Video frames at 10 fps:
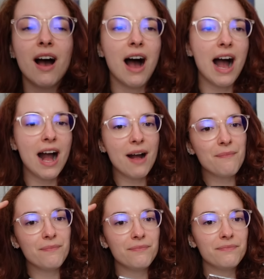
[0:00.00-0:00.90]

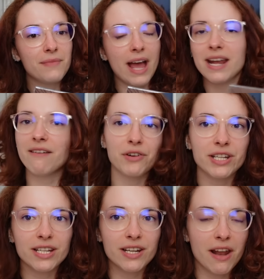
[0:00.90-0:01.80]
I never
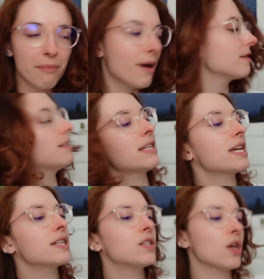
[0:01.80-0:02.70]
did an
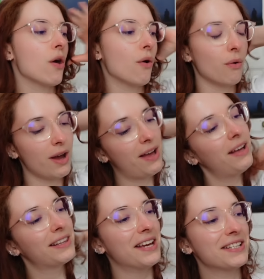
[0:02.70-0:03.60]
unboxing, so
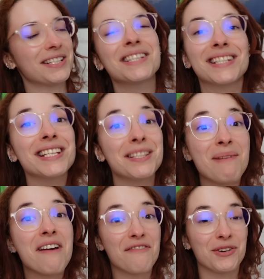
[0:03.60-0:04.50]
this is
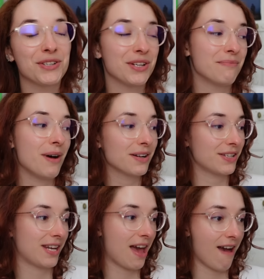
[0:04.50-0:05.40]
my first
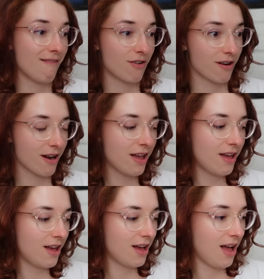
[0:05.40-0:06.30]
unboxing ever.
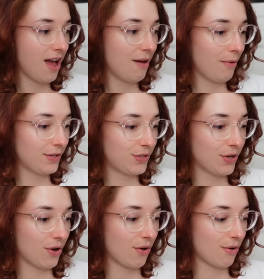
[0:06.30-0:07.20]

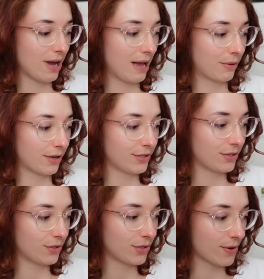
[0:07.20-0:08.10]
So I'm going
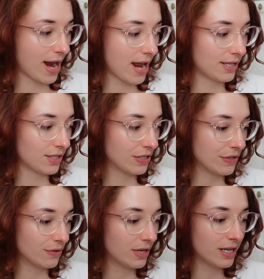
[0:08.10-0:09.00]
to try
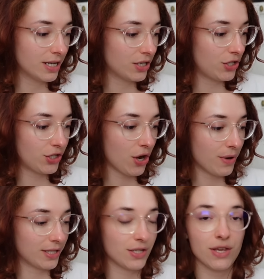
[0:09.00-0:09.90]
to show
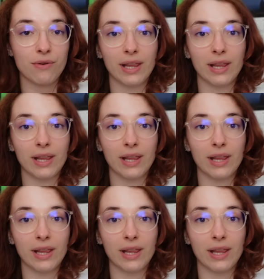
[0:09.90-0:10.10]
it to you.